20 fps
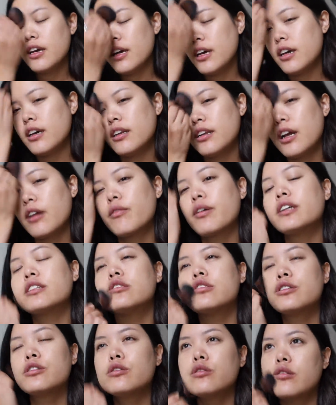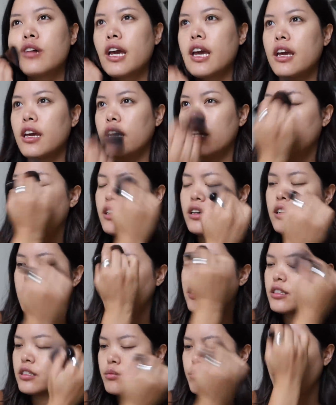And I ran to a
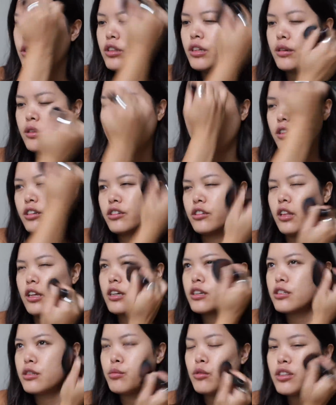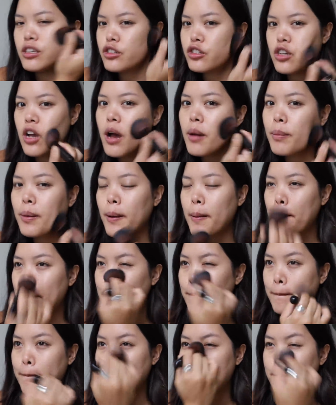smoothie, like a smoothie shop.
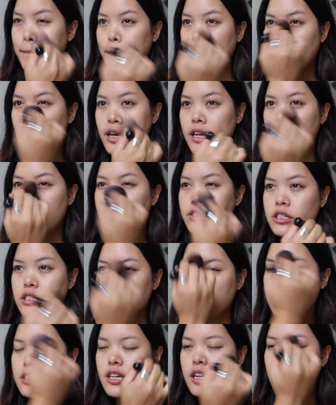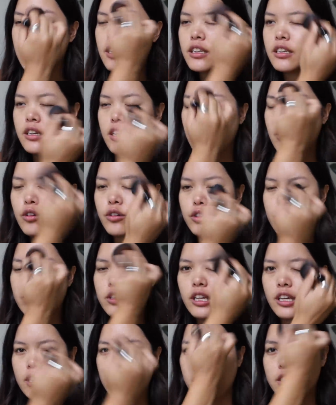And I was just inside and I
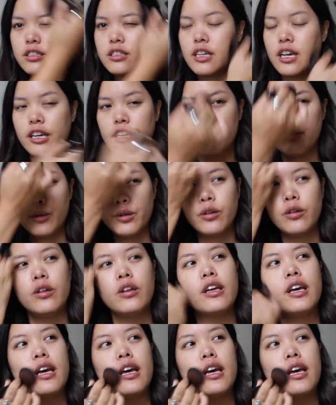ordered like an acai bowl